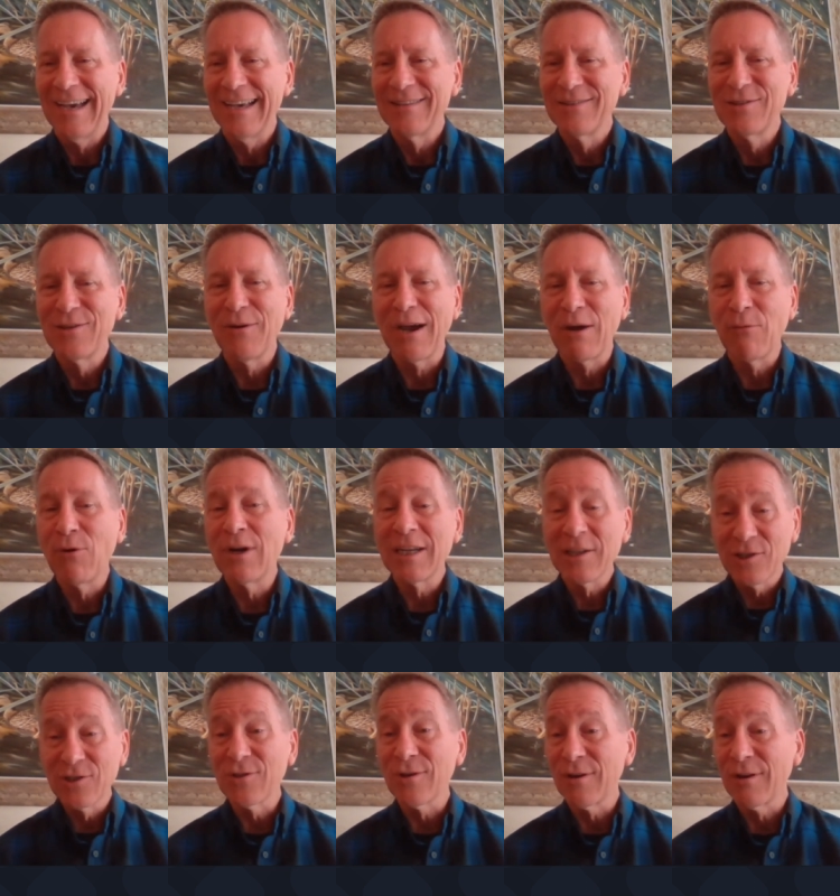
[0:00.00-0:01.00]
So I want to
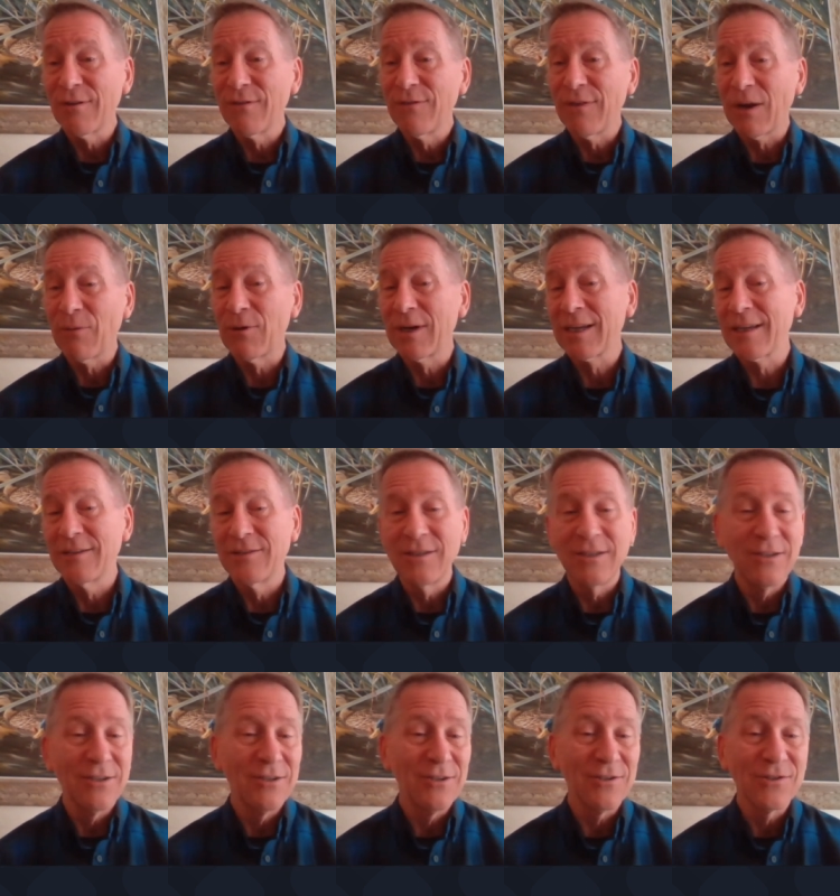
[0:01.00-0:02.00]
serve, I want to
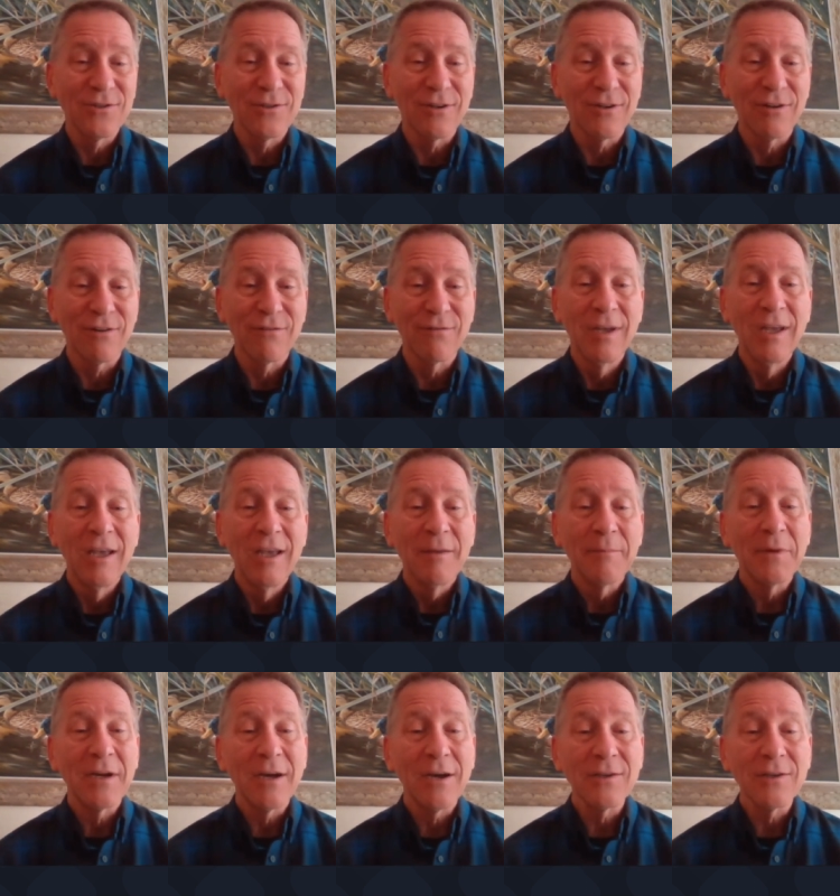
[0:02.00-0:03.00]
continue to serve,
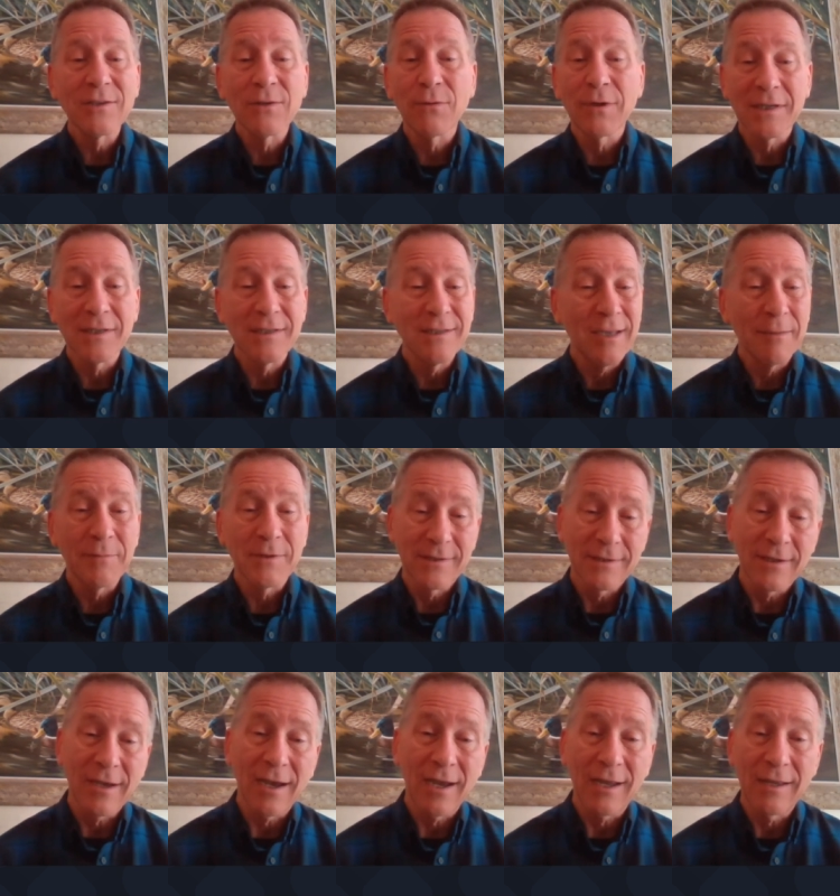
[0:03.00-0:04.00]
but I also want to step
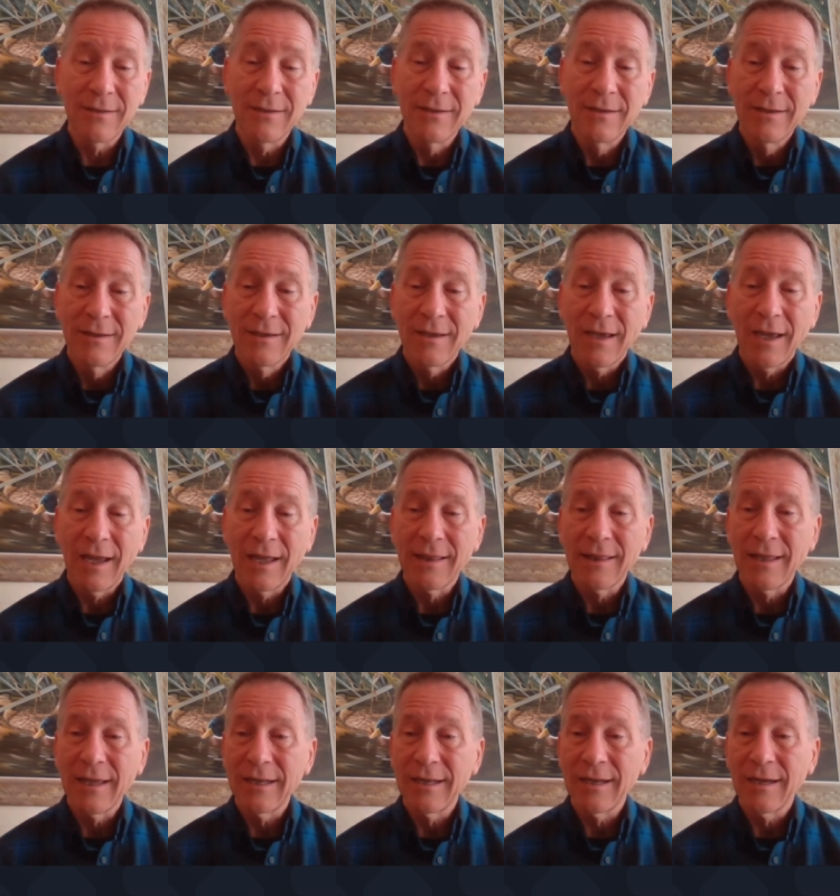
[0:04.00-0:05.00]
aside and
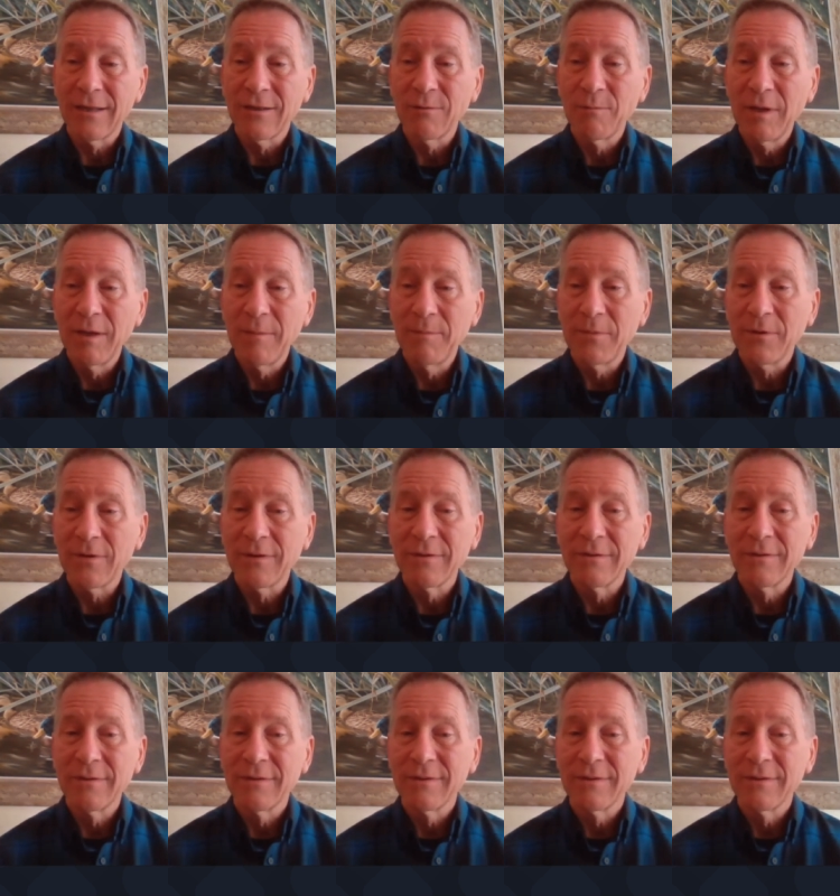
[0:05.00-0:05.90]
let other people